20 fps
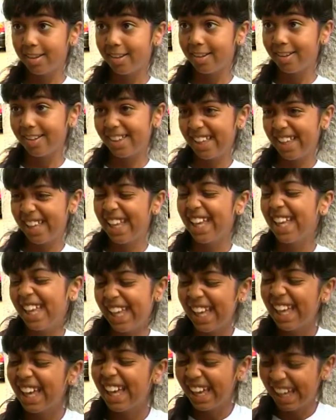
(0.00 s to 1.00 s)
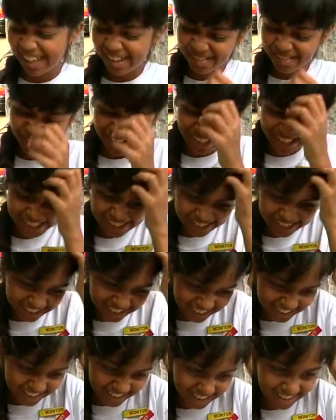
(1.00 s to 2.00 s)
very shy, but her mother,
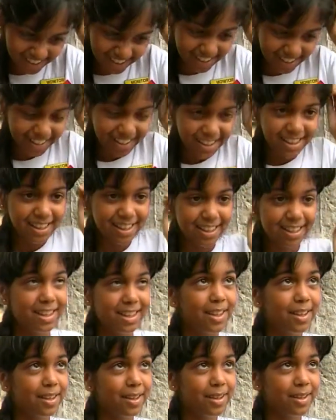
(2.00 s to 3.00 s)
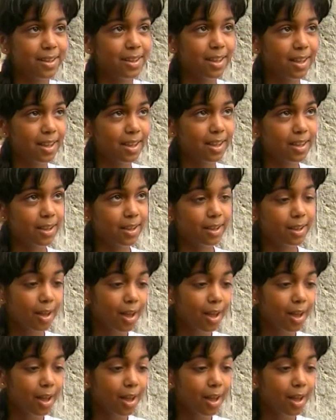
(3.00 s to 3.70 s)
Renata, was elated.